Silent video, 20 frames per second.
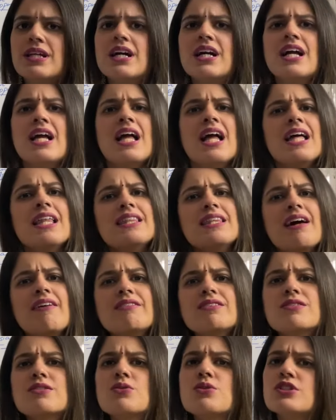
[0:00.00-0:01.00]
then there
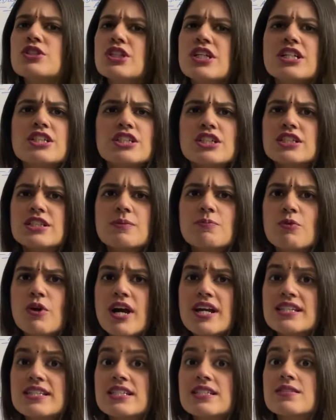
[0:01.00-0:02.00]
is no change in the
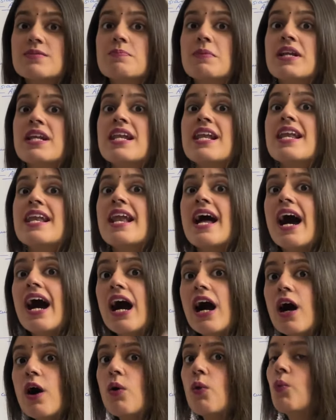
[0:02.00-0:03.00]
prices. But
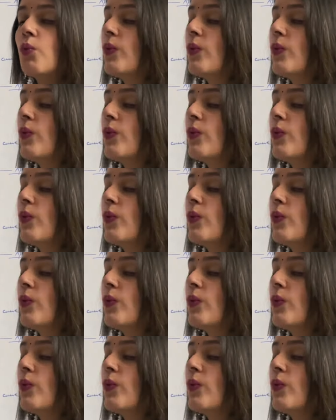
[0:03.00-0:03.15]
now